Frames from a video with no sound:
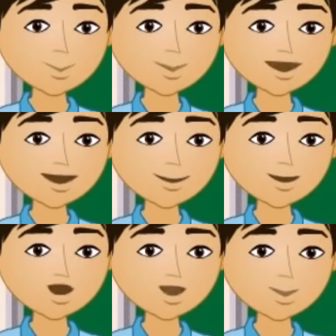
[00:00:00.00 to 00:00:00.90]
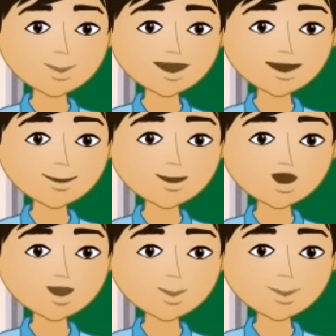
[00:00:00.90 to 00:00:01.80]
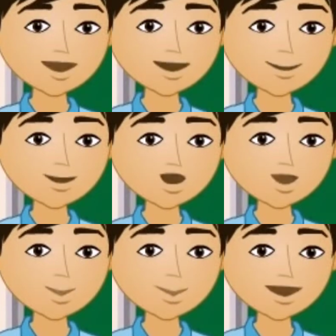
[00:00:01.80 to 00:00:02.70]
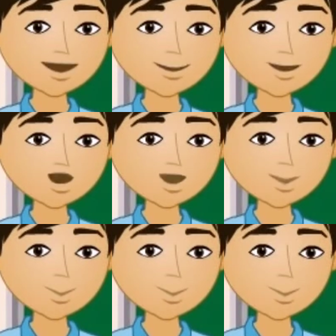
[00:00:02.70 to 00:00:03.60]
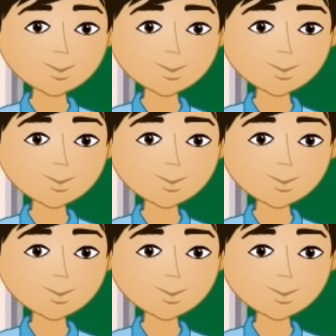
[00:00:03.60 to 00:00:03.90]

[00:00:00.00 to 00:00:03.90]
Let us learn about their surface area and their volume.